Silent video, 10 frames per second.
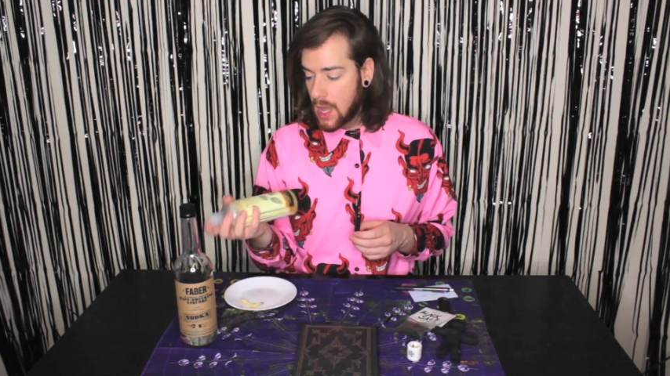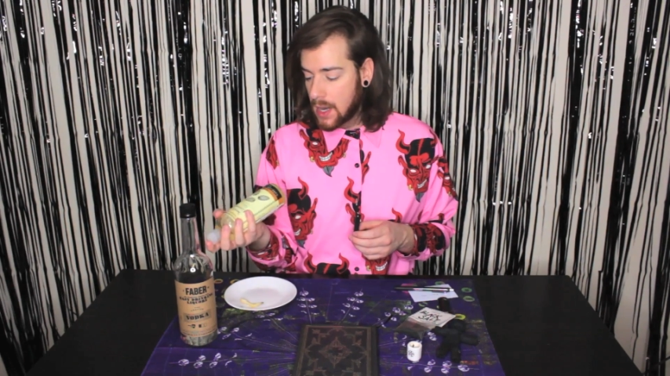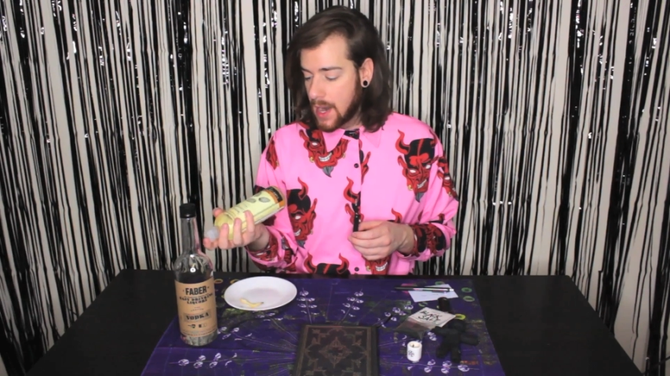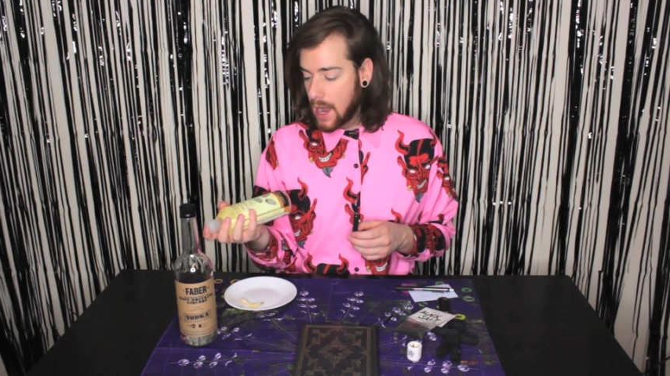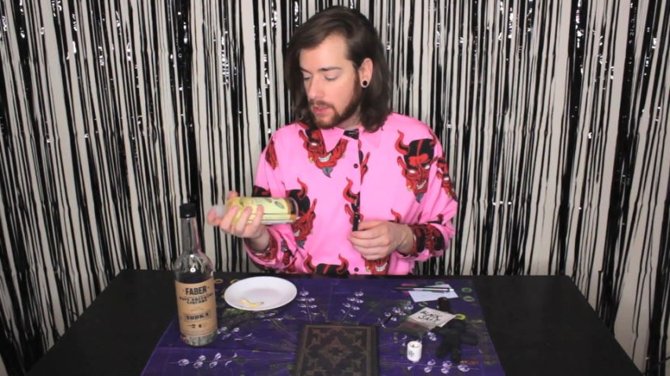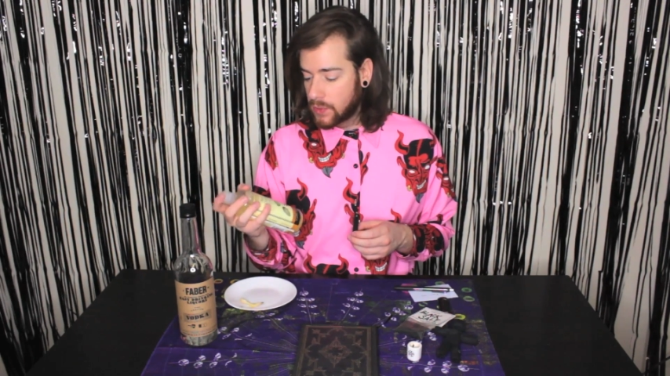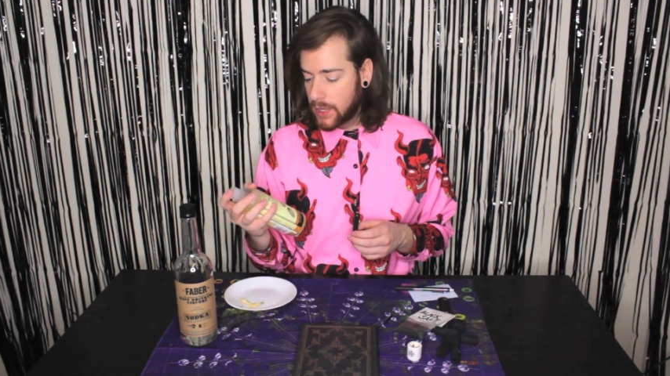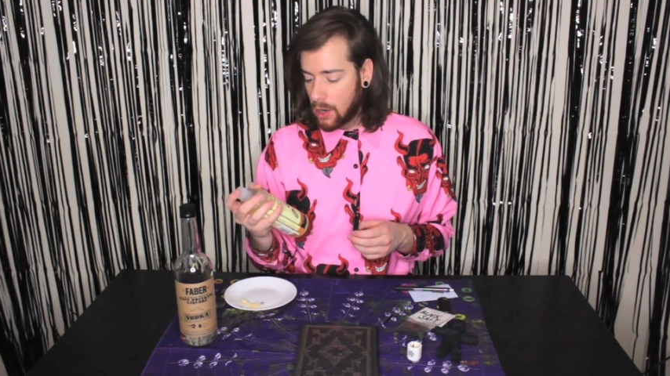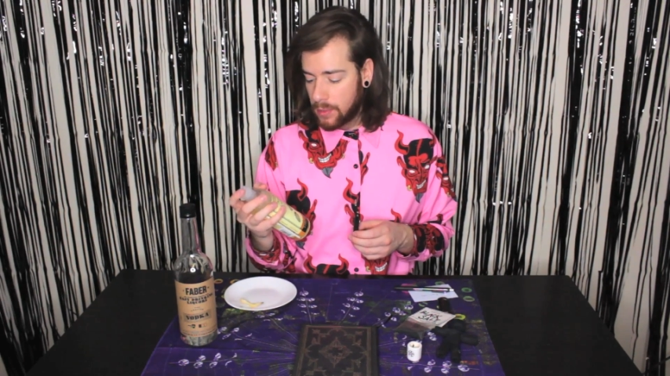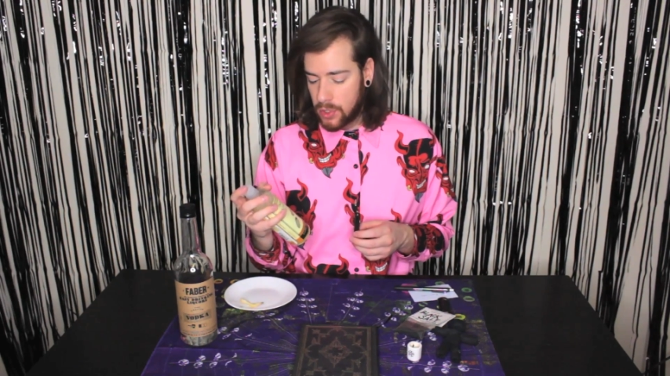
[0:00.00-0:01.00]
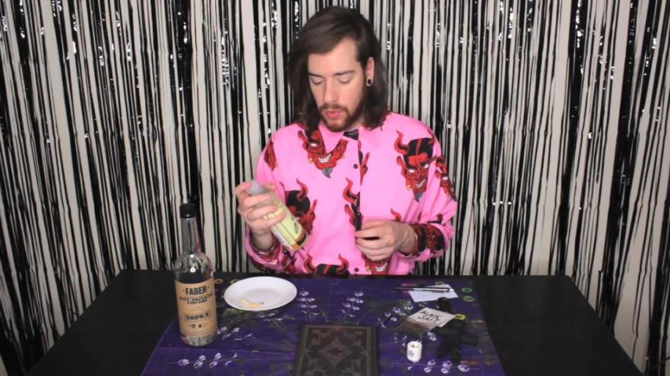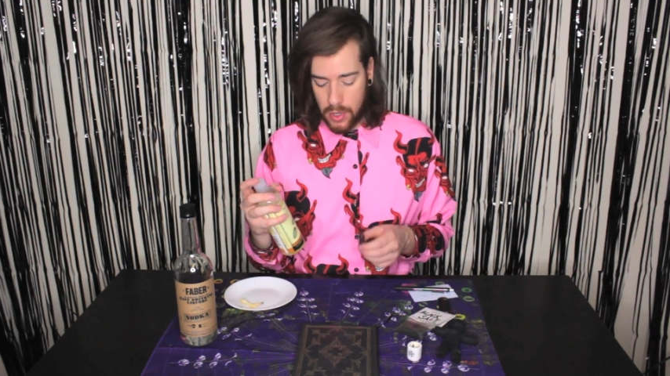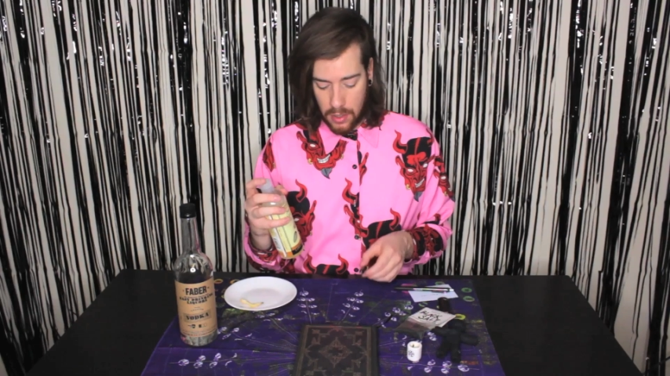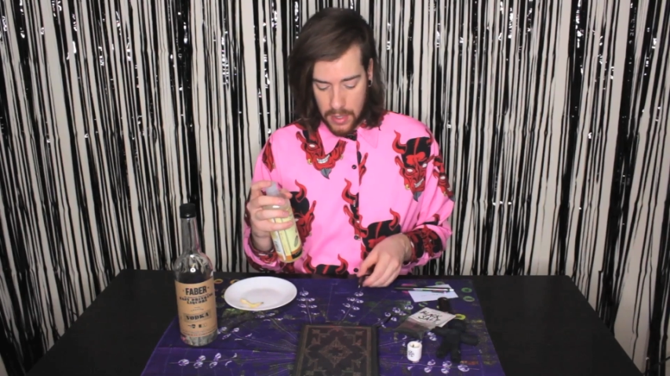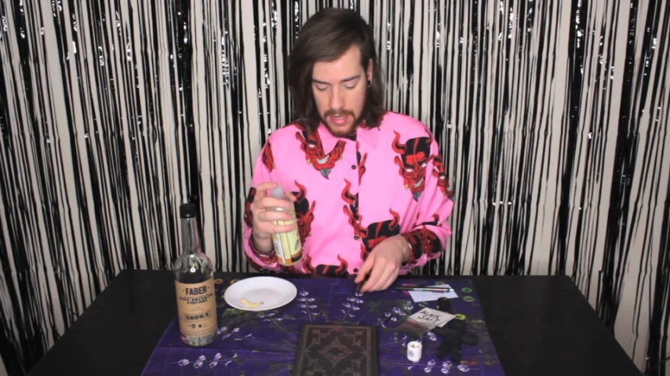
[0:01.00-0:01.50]
Now, sweet almond
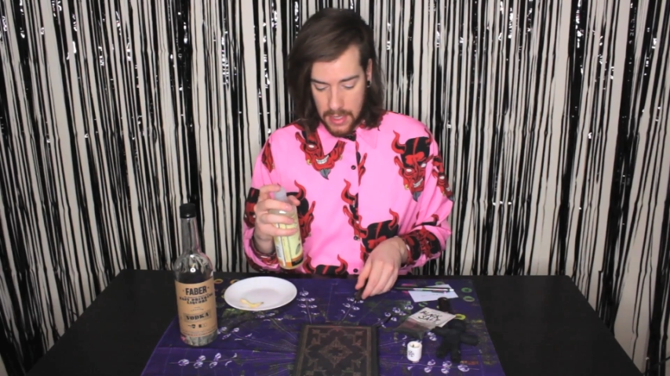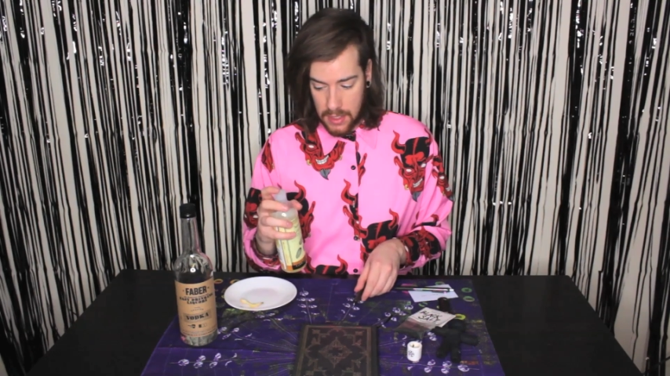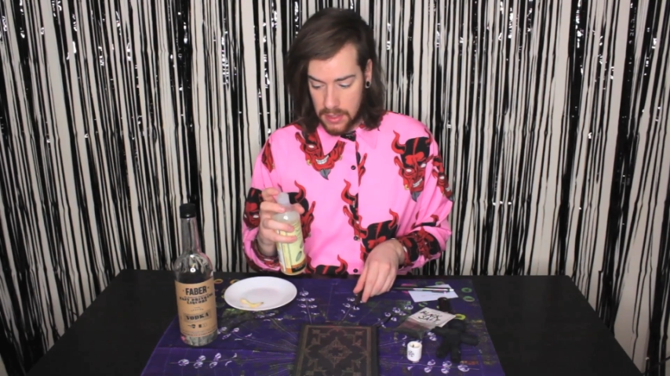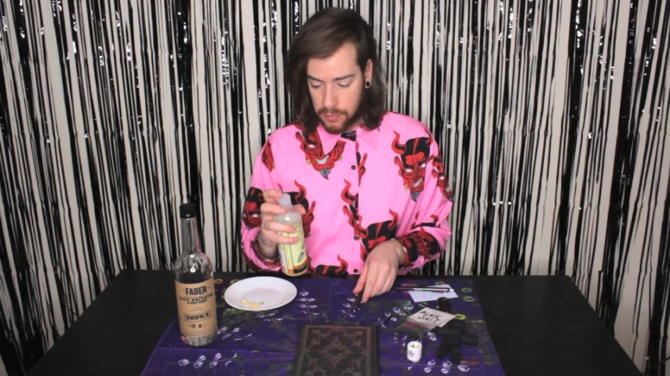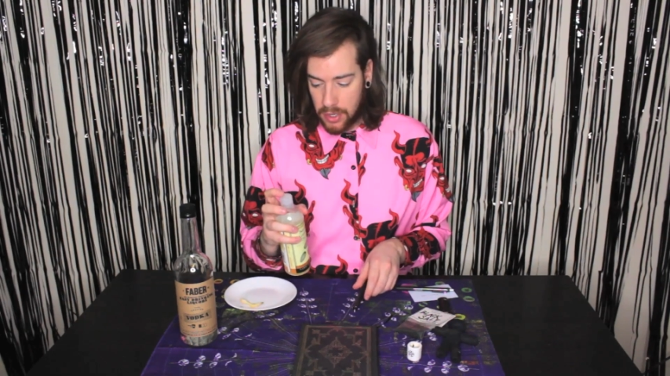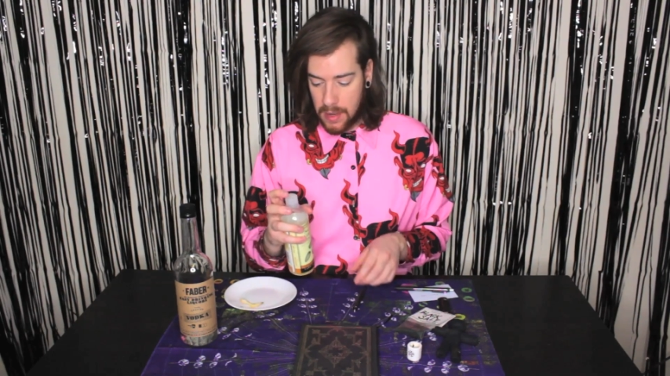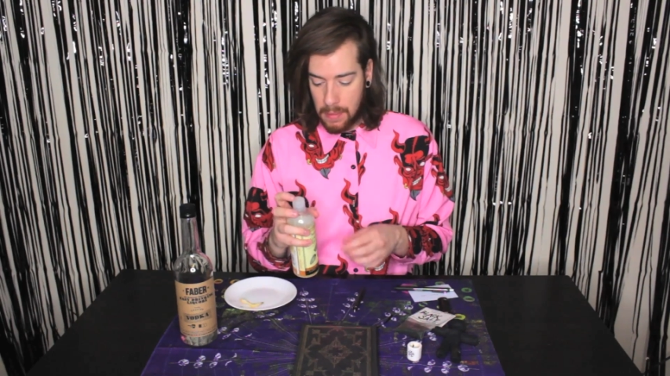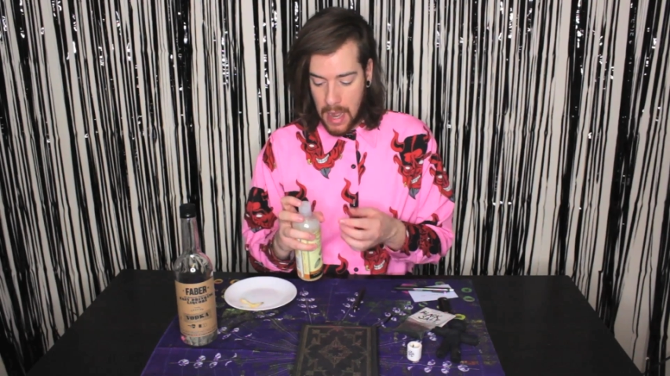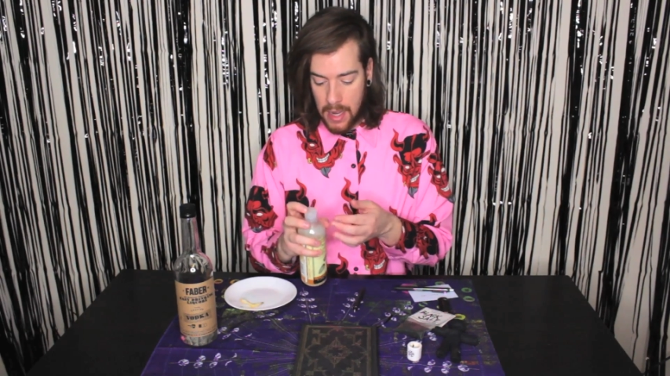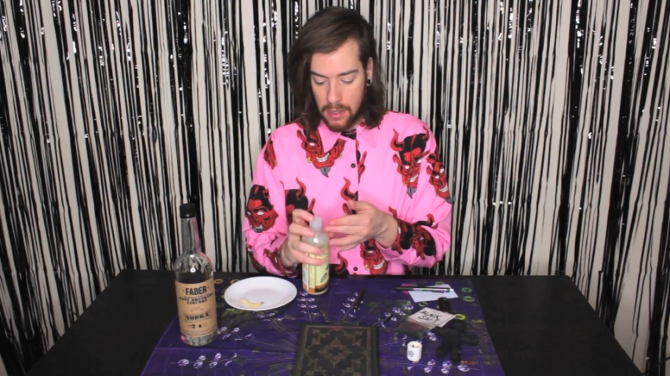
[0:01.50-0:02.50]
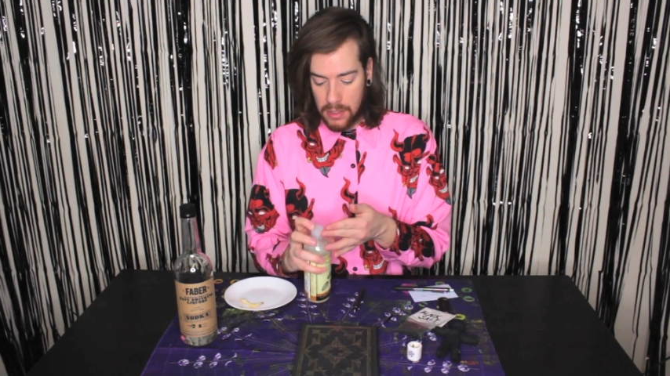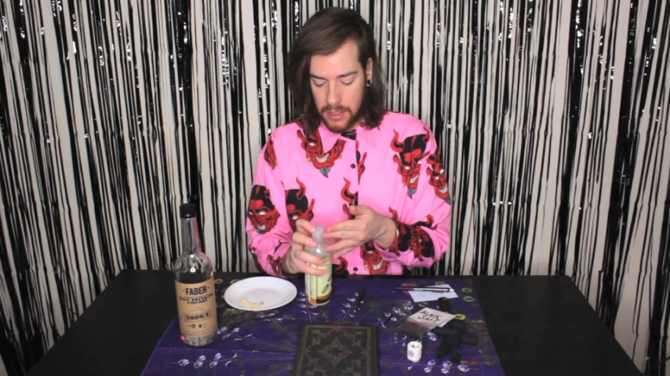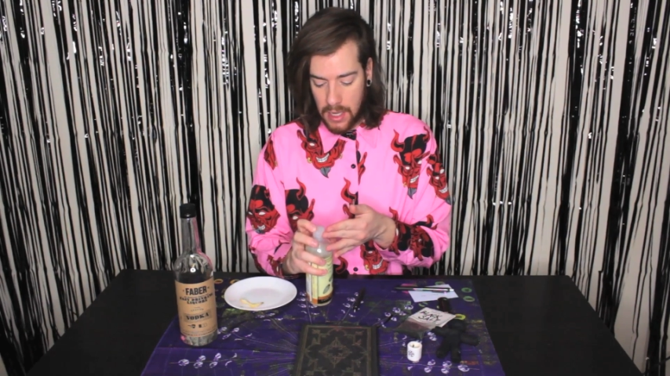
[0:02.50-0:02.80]
oil is pretty mild.